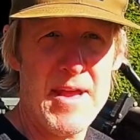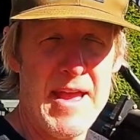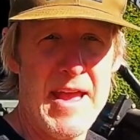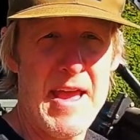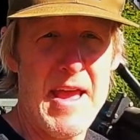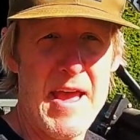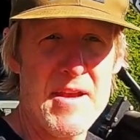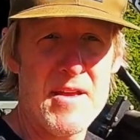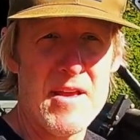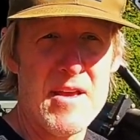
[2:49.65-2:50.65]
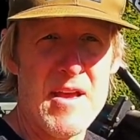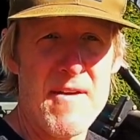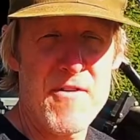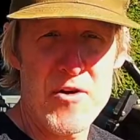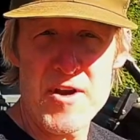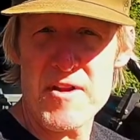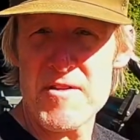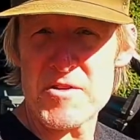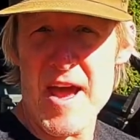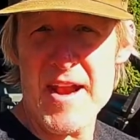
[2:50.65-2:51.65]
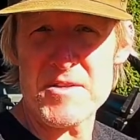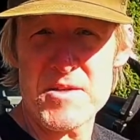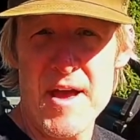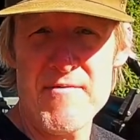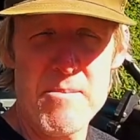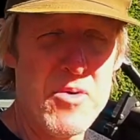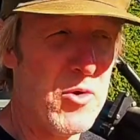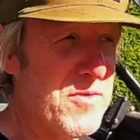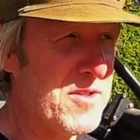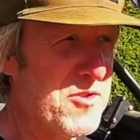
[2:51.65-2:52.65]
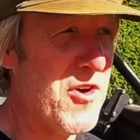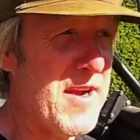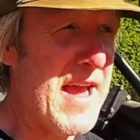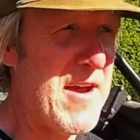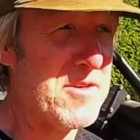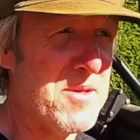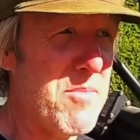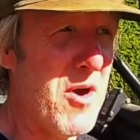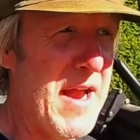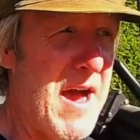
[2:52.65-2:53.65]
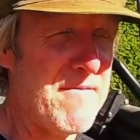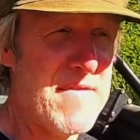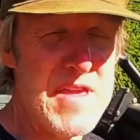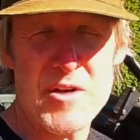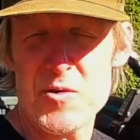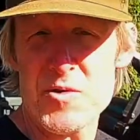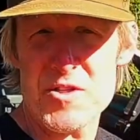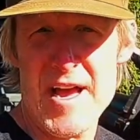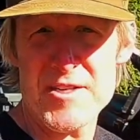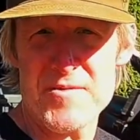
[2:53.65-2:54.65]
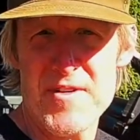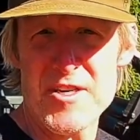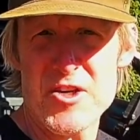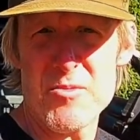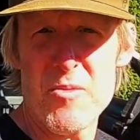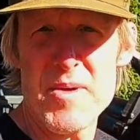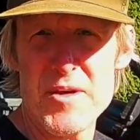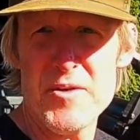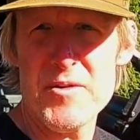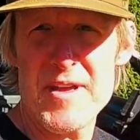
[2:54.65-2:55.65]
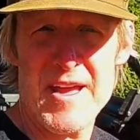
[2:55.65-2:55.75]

And if you're into this kind of stuff, I'm building this truck out as a bug out vehicle / adventure mobile,